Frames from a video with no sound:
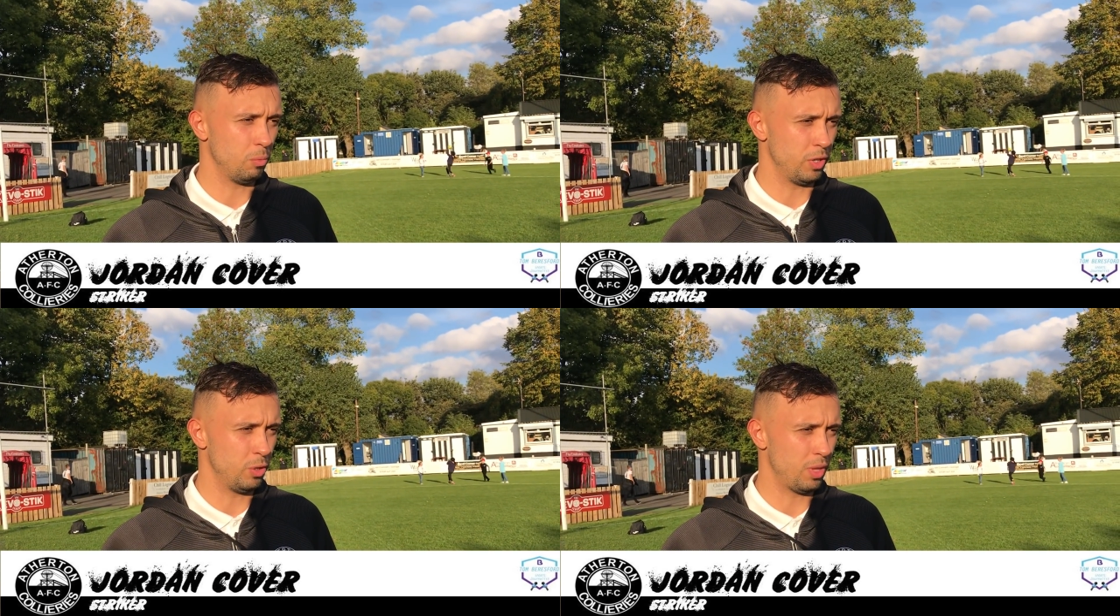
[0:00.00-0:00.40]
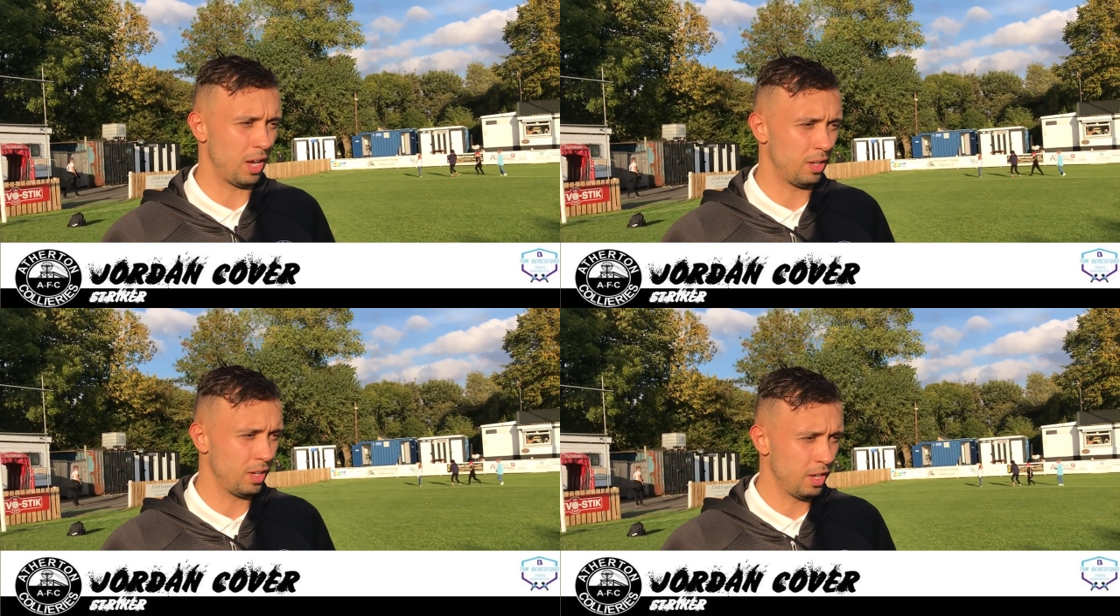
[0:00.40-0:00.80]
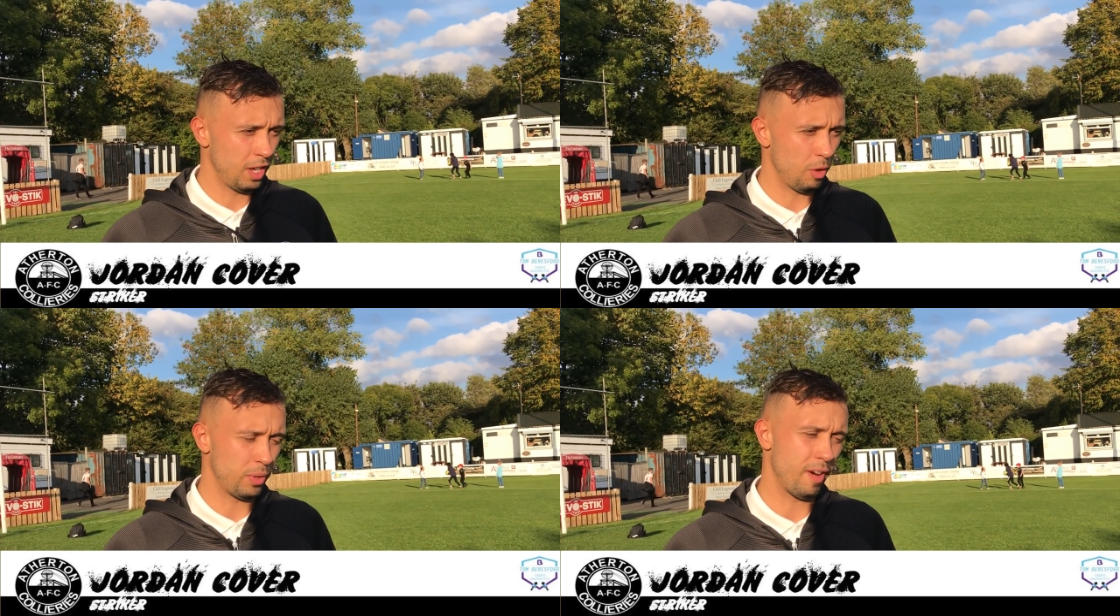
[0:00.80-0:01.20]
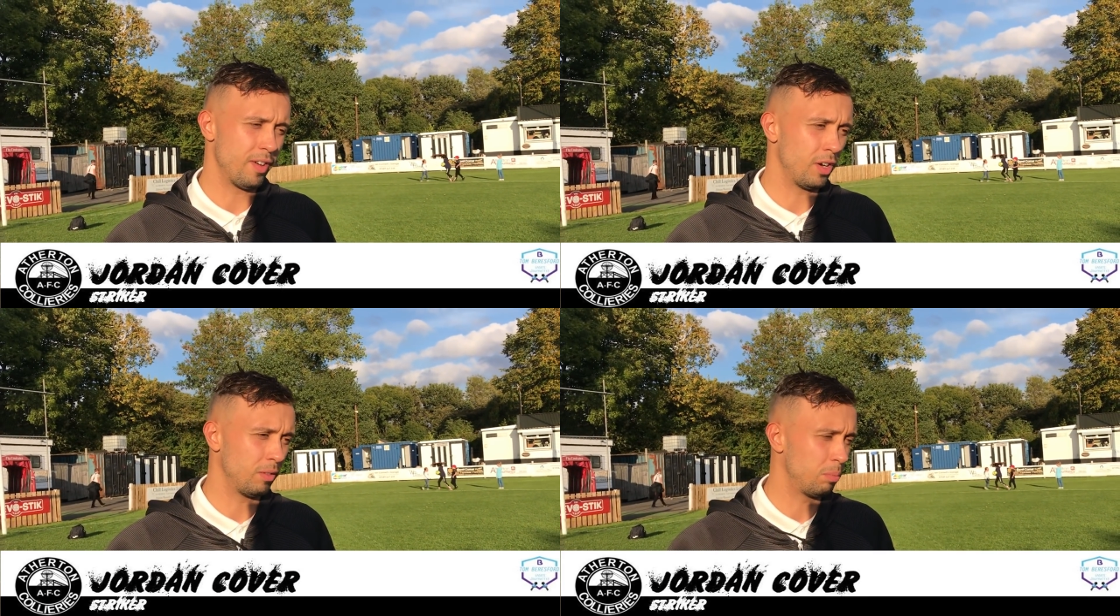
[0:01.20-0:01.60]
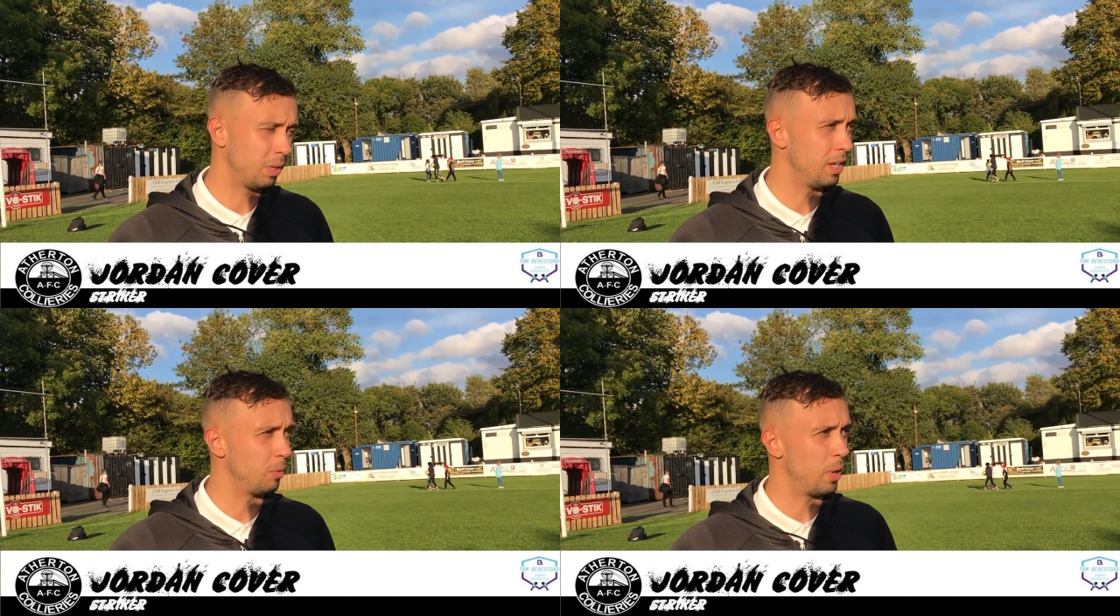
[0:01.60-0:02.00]
We knew that if we carried on
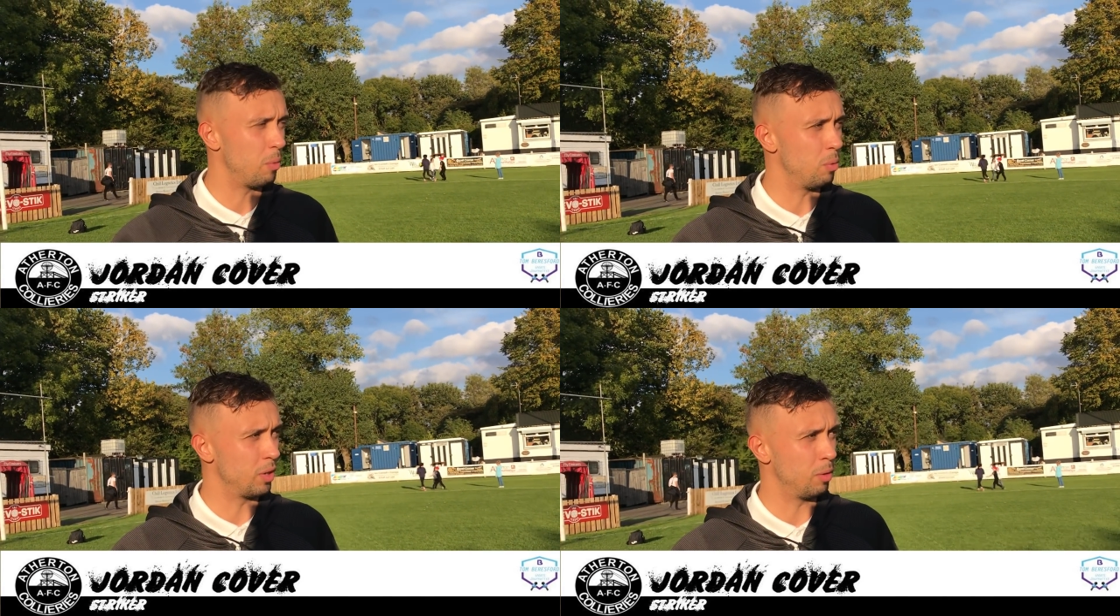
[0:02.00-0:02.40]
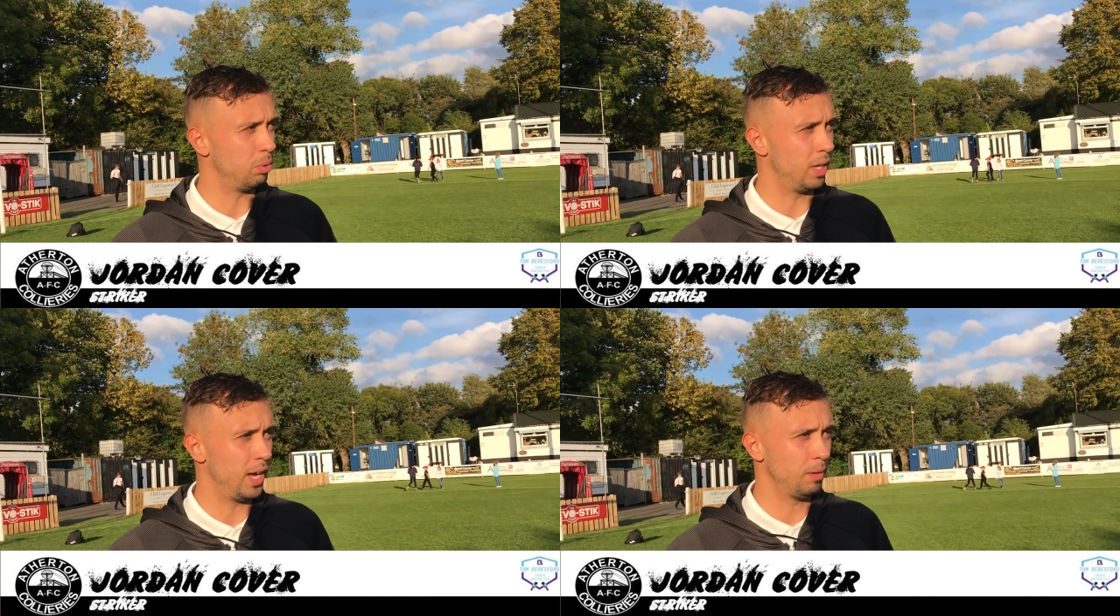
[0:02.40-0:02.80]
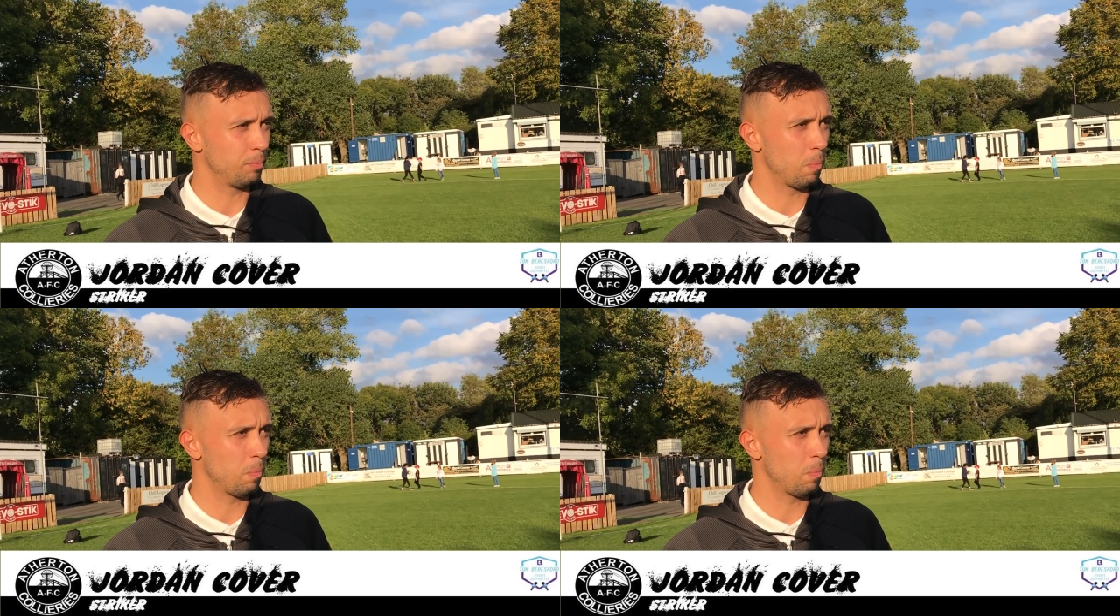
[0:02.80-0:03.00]
playing the way we were going to play,